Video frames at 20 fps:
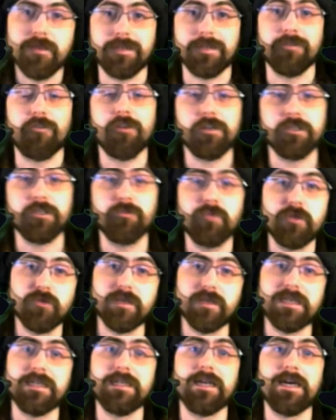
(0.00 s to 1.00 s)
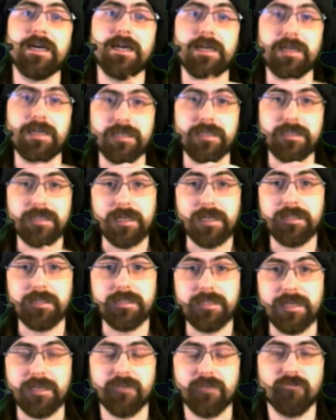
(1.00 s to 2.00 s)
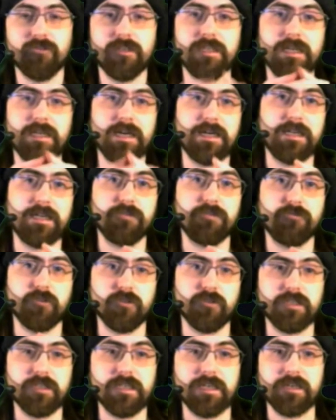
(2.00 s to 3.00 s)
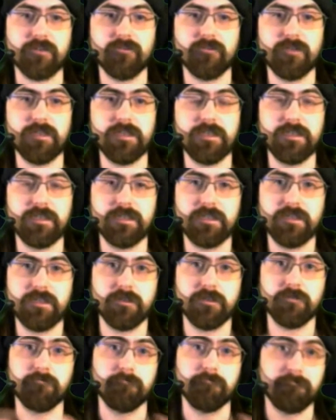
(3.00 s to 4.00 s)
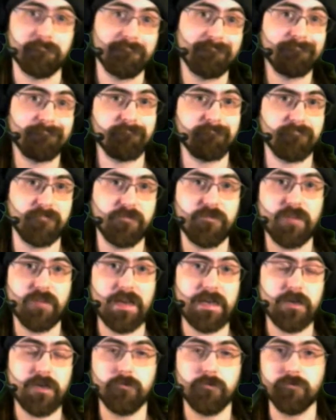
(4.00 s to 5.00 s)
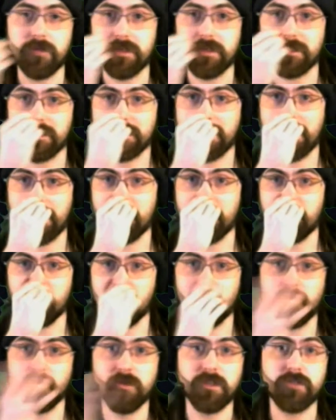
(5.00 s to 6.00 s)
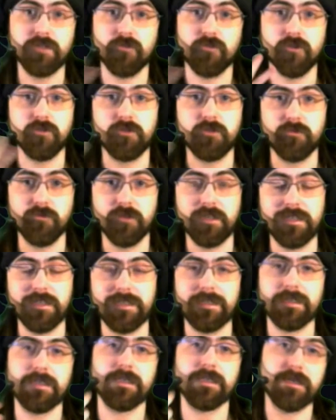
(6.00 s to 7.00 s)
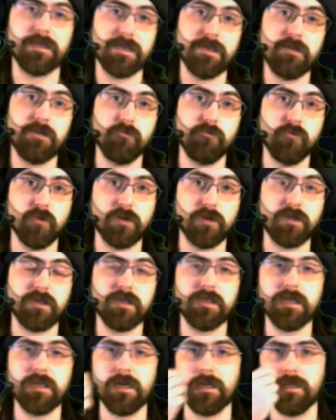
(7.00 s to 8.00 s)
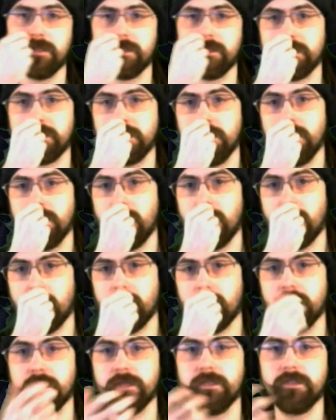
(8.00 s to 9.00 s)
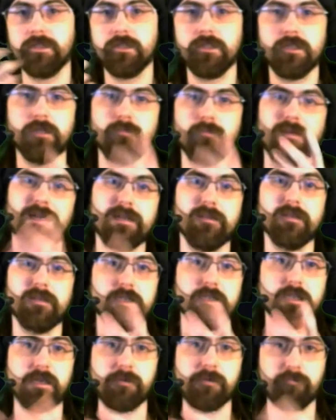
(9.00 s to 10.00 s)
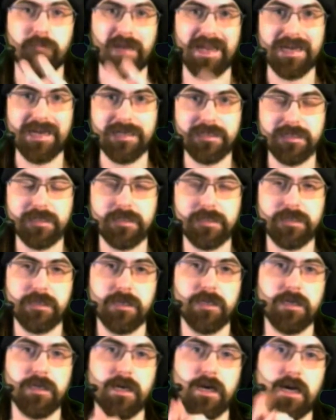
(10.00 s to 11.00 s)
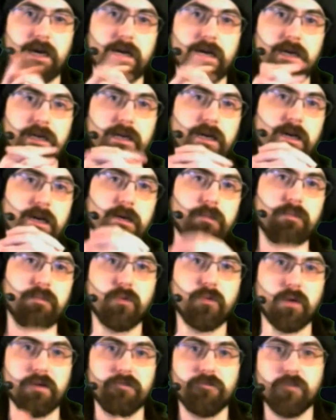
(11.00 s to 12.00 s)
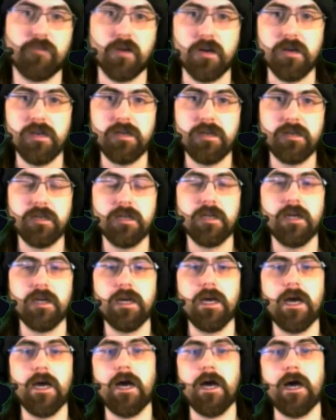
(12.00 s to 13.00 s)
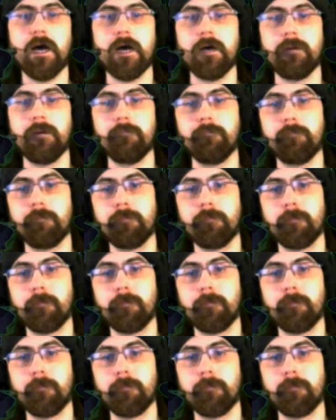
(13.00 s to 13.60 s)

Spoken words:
difference between a standard daiquiri and a frozen daiquiri is, fairly obvious. One's frozen, one isn't, i.e. one contains ice, typically that's like blended up quite fine. Um,